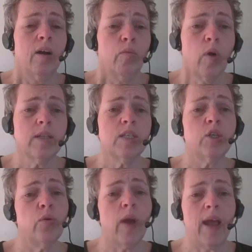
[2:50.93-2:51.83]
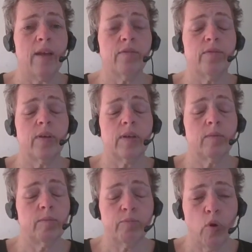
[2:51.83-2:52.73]
Once you have
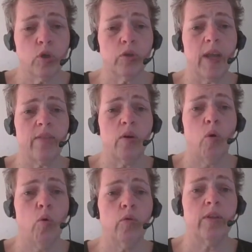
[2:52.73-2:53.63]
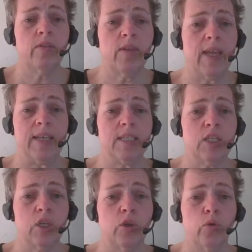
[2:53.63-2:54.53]
brought together all the
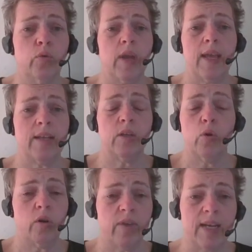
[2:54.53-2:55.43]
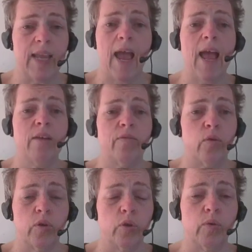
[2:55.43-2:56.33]
things you already have
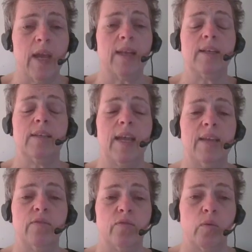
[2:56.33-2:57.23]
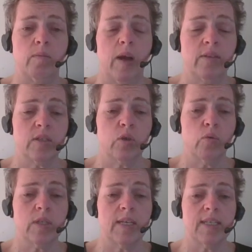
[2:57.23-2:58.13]
or you can gain from other
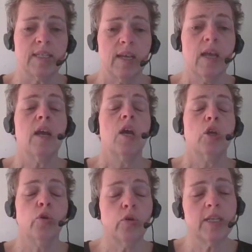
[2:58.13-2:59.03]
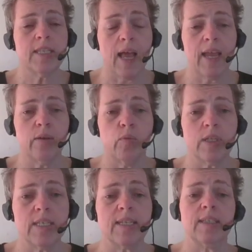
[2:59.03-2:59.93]
sources, you decide
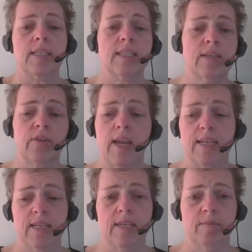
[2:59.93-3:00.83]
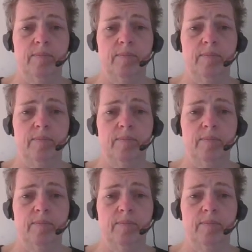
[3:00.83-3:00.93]
what still needs creating.